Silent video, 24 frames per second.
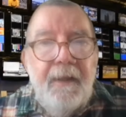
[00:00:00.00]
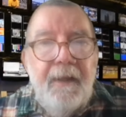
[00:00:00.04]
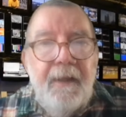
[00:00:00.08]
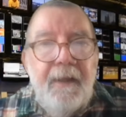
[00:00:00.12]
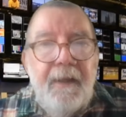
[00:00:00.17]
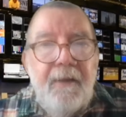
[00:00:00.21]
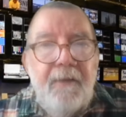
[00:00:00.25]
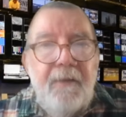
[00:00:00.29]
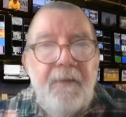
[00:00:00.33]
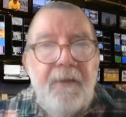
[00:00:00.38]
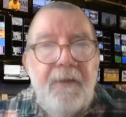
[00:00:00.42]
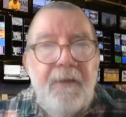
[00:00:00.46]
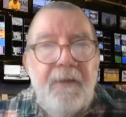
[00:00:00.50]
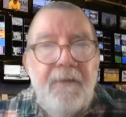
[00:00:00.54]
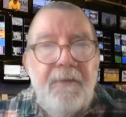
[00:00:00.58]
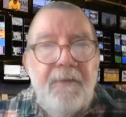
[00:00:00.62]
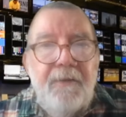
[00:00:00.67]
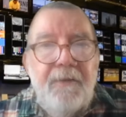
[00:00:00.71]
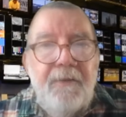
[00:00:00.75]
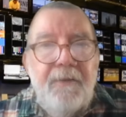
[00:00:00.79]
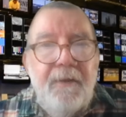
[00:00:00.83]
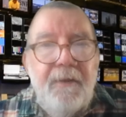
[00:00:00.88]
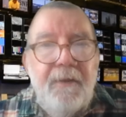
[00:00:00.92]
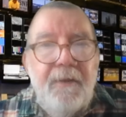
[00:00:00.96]
how
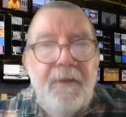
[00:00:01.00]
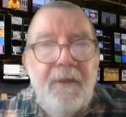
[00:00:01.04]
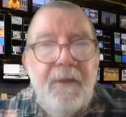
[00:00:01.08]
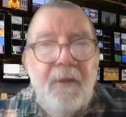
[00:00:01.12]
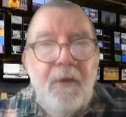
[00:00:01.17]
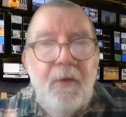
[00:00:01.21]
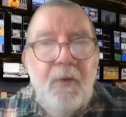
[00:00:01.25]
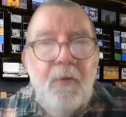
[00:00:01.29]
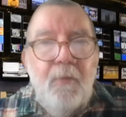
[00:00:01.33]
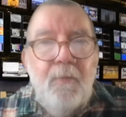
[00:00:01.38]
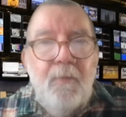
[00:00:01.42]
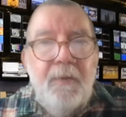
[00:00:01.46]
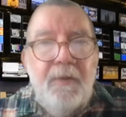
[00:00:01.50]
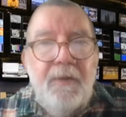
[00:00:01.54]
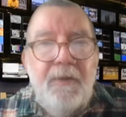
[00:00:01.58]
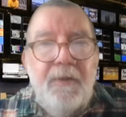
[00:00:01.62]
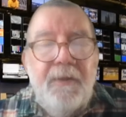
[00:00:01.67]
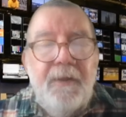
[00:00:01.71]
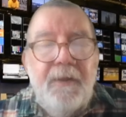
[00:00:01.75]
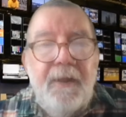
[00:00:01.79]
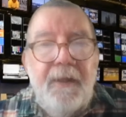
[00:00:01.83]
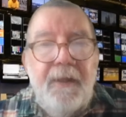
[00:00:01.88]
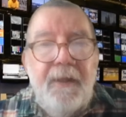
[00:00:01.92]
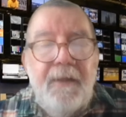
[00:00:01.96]
his home
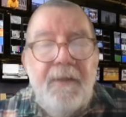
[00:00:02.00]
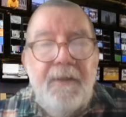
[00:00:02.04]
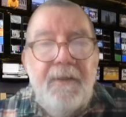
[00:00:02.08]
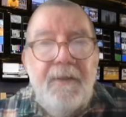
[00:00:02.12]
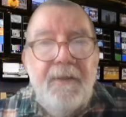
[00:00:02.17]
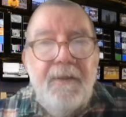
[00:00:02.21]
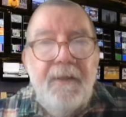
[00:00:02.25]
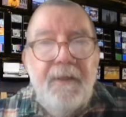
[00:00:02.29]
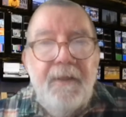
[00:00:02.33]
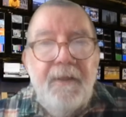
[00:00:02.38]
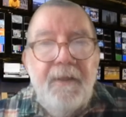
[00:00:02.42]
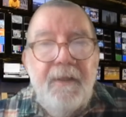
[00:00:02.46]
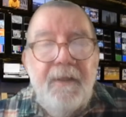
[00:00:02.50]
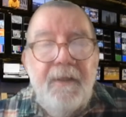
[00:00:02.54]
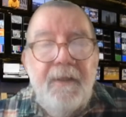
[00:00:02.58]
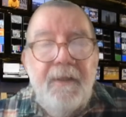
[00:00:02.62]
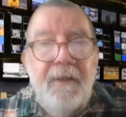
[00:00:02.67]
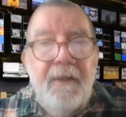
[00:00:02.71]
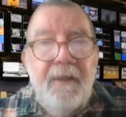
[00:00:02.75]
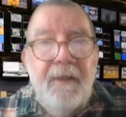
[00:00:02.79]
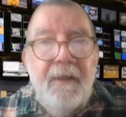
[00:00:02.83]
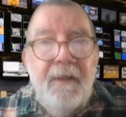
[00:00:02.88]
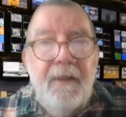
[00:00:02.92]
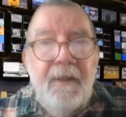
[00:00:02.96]
state
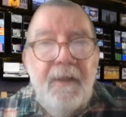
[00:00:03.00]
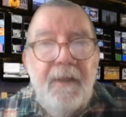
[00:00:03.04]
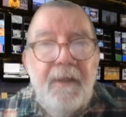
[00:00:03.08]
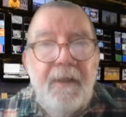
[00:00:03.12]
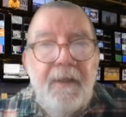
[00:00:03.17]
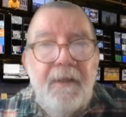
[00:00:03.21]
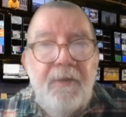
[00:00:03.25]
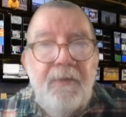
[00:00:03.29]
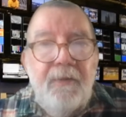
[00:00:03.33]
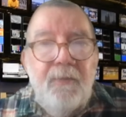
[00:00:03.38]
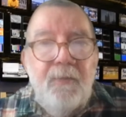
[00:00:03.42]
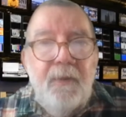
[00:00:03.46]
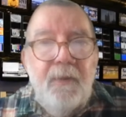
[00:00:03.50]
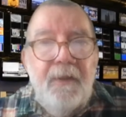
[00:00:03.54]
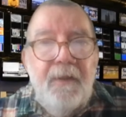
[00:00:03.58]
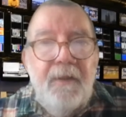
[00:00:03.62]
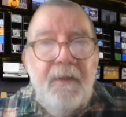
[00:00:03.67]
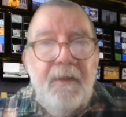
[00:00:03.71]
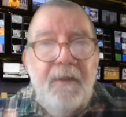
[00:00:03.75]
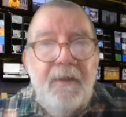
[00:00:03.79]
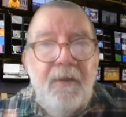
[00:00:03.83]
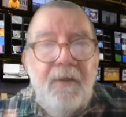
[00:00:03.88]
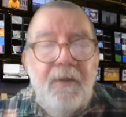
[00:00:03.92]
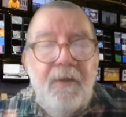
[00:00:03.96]
is one of
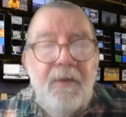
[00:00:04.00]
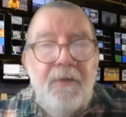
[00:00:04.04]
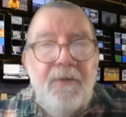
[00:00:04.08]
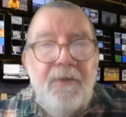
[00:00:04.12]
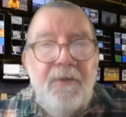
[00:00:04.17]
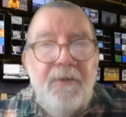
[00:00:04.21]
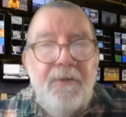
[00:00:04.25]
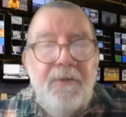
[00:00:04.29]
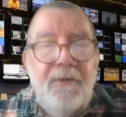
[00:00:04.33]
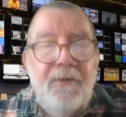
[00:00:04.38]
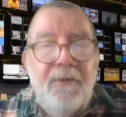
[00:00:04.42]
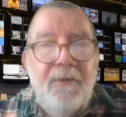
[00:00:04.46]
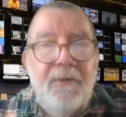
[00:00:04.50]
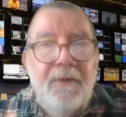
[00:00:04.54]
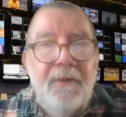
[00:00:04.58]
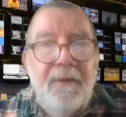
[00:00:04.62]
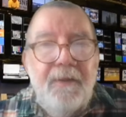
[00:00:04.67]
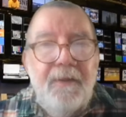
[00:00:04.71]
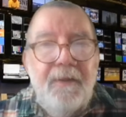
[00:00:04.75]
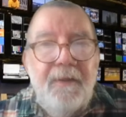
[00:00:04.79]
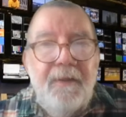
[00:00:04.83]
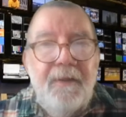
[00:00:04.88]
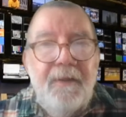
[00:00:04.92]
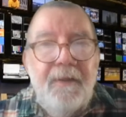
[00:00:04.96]
the largest
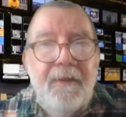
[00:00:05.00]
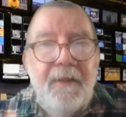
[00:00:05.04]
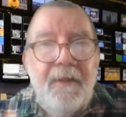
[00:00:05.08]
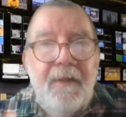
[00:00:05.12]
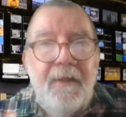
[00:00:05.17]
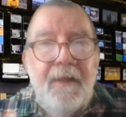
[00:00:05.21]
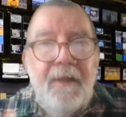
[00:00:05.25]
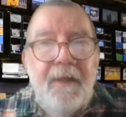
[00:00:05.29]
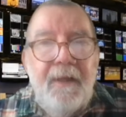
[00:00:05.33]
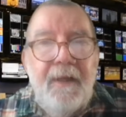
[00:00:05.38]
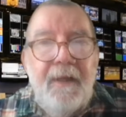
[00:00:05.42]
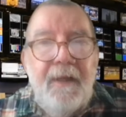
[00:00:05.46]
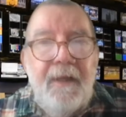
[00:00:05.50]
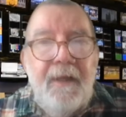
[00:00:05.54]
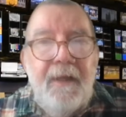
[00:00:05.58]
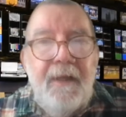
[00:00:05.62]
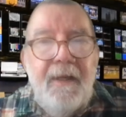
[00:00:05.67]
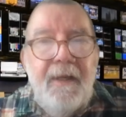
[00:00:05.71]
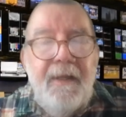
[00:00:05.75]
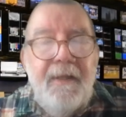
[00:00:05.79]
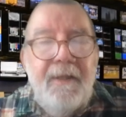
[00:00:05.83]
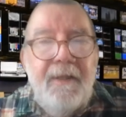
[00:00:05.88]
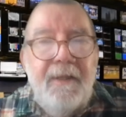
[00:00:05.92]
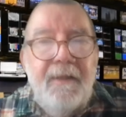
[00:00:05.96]

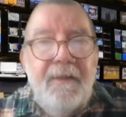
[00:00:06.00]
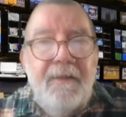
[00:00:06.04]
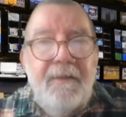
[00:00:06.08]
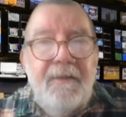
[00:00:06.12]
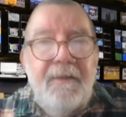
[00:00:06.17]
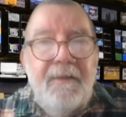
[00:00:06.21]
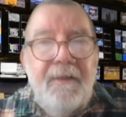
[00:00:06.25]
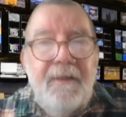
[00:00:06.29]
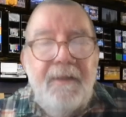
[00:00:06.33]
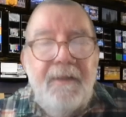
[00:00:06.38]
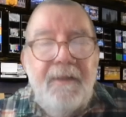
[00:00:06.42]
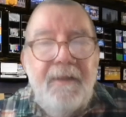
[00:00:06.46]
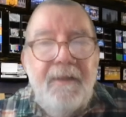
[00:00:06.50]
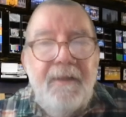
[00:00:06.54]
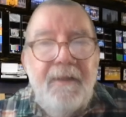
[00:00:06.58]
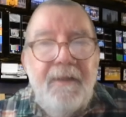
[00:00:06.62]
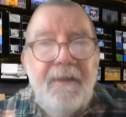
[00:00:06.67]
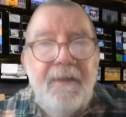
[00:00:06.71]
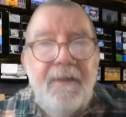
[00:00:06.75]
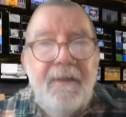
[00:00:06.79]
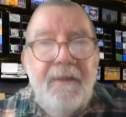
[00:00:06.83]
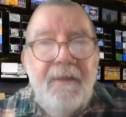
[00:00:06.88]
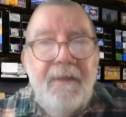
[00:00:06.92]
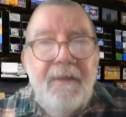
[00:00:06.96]
egg and
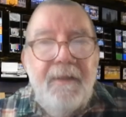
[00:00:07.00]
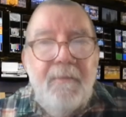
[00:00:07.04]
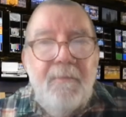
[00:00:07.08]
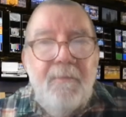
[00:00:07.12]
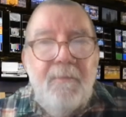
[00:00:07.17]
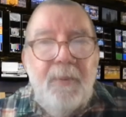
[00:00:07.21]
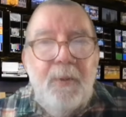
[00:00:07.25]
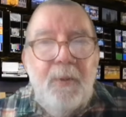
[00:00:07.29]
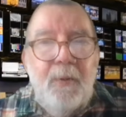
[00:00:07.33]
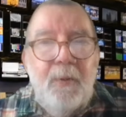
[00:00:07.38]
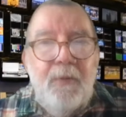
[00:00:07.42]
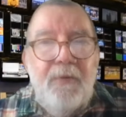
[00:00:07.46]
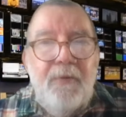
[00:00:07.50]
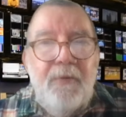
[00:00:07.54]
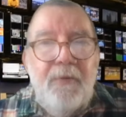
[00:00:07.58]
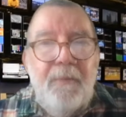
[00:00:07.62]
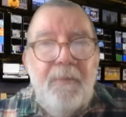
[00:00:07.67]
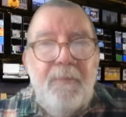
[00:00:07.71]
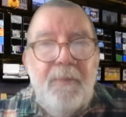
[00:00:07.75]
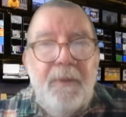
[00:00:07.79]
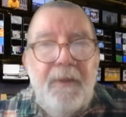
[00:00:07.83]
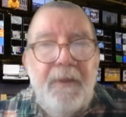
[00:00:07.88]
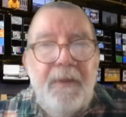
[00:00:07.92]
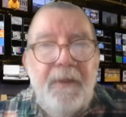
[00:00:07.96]

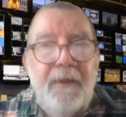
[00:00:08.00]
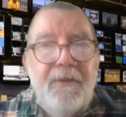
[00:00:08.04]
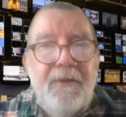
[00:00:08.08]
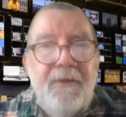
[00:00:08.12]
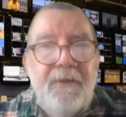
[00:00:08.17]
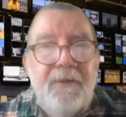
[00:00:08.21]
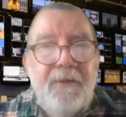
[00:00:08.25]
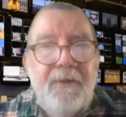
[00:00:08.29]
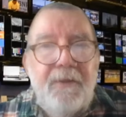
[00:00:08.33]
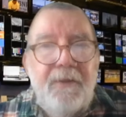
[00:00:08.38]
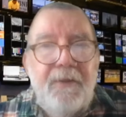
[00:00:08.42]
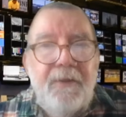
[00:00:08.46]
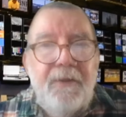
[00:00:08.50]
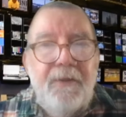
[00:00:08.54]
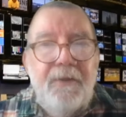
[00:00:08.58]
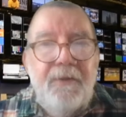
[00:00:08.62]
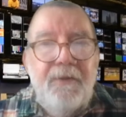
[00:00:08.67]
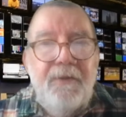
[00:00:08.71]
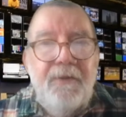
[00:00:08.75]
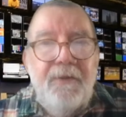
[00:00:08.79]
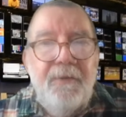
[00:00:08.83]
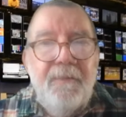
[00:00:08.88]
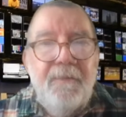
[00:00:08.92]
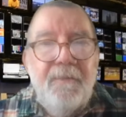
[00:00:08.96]
poultry production
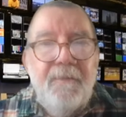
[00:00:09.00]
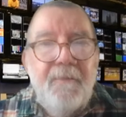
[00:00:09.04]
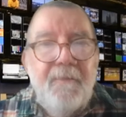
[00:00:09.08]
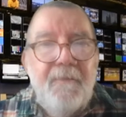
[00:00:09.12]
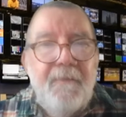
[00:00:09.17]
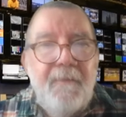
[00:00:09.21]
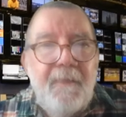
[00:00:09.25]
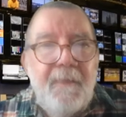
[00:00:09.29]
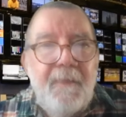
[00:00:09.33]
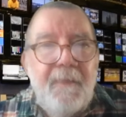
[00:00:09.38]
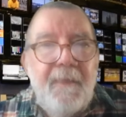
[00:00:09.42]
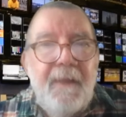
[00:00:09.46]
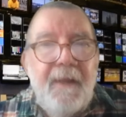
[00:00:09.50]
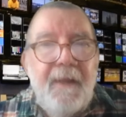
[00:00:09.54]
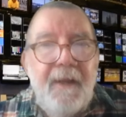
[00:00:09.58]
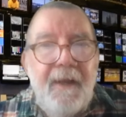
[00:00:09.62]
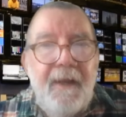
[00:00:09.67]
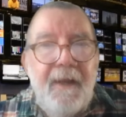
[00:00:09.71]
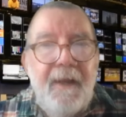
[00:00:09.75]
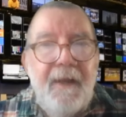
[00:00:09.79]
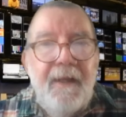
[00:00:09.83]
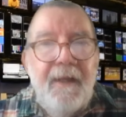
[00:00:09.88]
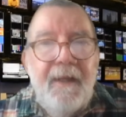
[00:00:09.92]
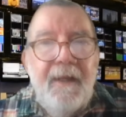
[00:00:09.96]
centers,
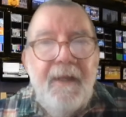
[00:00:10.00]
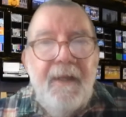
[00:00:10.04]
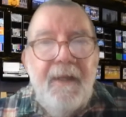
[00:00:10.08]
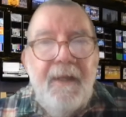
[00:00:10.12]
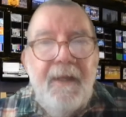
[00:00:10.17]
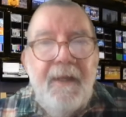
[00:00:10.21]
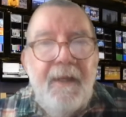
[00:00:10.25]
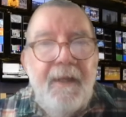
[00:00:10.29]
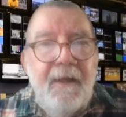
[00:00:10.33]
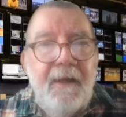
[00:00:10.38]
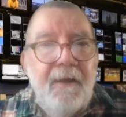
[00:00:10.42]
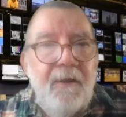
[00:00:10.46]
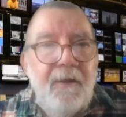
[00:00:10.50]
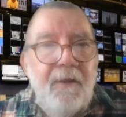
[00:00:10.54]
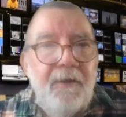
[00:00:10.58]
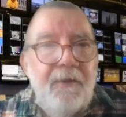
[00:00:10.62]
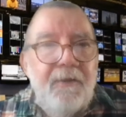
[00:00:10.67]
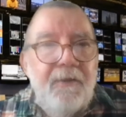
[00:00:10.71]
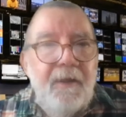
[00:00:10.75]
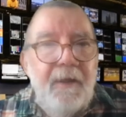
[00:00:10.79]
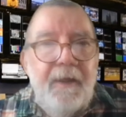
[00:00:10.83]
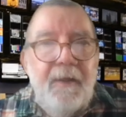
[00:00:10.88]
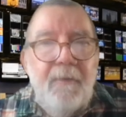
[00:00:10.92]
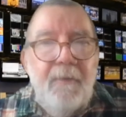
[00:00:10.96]
it
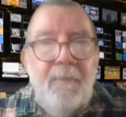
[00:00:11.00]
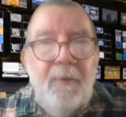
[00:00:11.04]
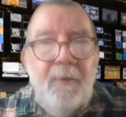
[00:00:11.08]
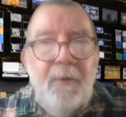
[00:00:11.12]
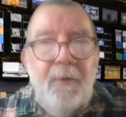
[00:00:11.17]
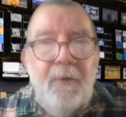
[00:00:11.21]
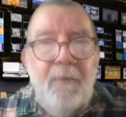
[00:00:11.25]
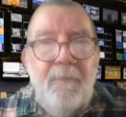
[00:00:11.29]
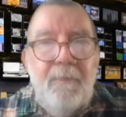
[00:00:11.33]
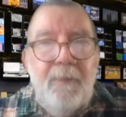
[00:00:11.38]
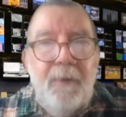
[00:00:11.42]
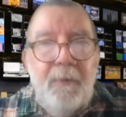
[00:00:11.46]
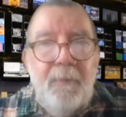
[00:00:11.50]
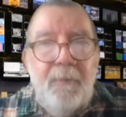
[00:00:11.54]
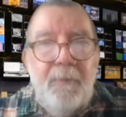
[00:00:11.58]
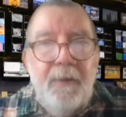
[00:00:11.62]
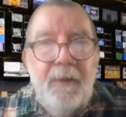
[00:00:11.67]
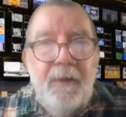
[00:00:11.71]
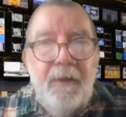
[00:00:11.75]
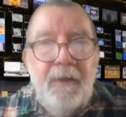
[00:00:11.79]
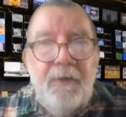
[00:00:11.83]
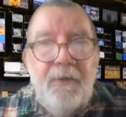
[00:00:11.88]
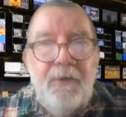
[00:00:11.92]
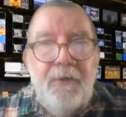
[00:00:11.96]
looked like a bird pooped
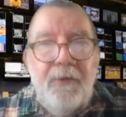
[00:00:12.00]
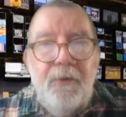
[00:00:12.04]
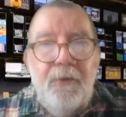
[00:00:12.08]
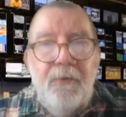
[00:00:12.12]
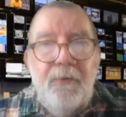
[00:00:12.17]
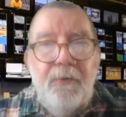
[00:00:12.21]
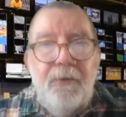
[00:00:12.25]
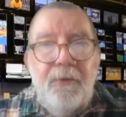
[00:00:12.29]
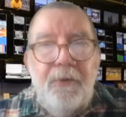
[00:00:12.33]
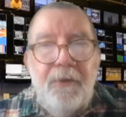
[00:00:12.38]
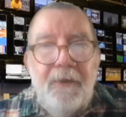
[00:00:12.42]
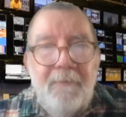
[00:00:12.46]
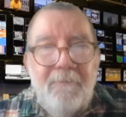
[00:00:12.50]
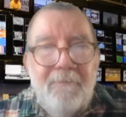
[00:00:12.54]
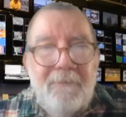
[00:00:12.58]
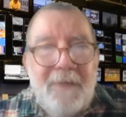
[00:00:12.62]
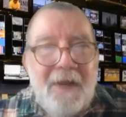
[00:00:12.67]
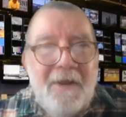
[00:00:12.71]
on his shoulder.